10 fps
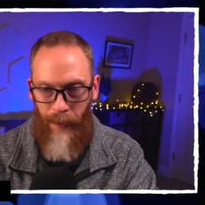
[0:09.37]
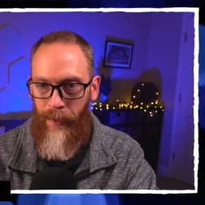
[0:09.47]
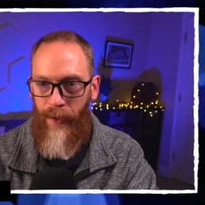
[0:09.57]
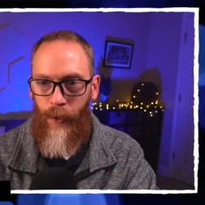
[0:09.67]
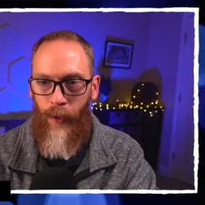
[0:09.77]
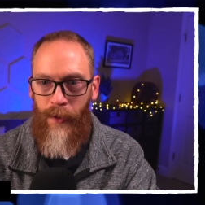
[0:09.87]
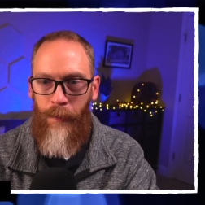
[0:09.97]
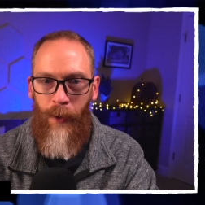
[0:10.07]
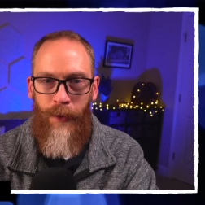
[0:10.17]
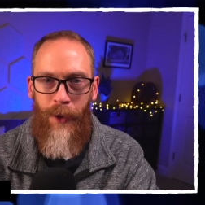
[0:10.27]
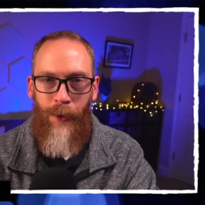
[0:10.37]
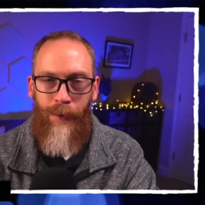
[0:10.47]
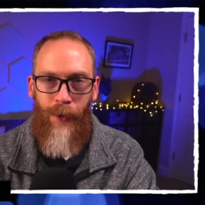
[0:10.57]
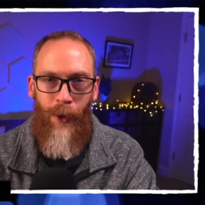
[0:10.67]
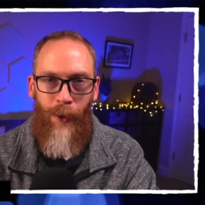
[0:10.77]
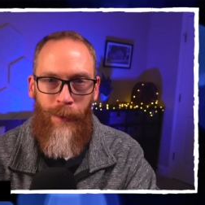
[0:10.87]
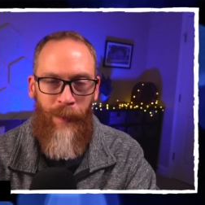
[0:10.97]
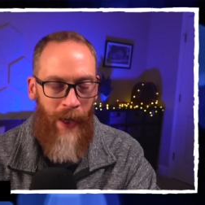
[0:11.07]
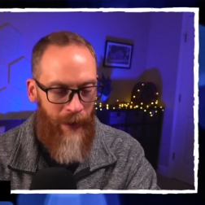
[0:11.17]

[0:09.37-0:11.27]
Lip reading: I made a quick post over on